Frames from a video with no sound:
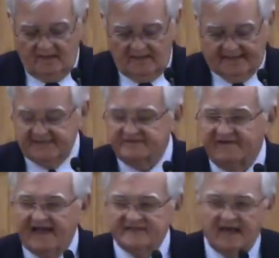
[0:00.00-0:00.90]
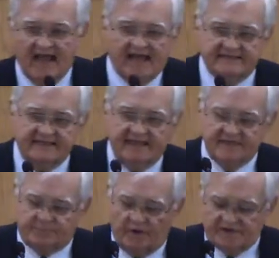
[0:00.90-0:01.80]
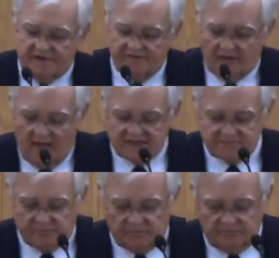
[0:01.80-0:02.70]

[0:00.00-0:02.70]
And he's evangelizing, he's preaching the gospel.